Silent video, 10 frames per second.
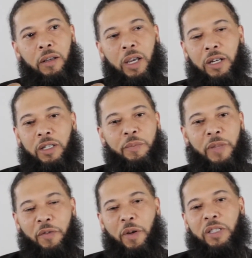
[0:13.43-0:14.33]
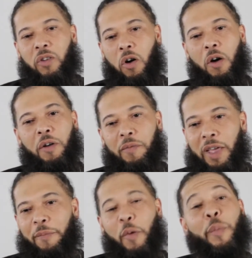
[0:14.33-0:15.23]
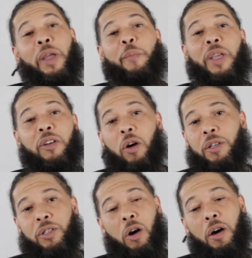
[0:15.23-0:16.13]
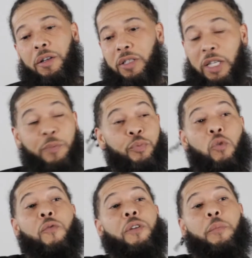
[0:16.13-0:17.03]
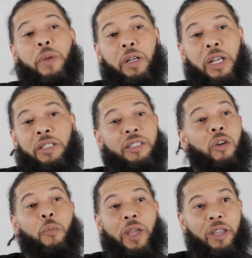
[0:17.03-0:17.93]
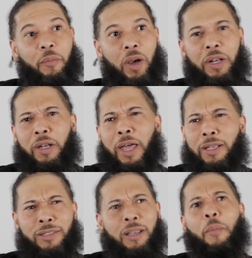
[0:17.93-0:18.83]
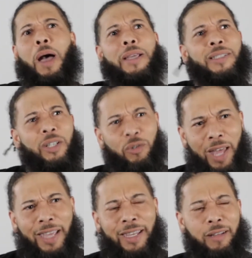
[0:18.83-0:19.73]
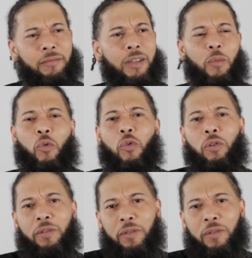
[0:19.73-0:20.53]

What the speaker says: And it's all like when me meeting all these artists, it's proven to me they still making money. Like somebody still That's like right. it. Come on.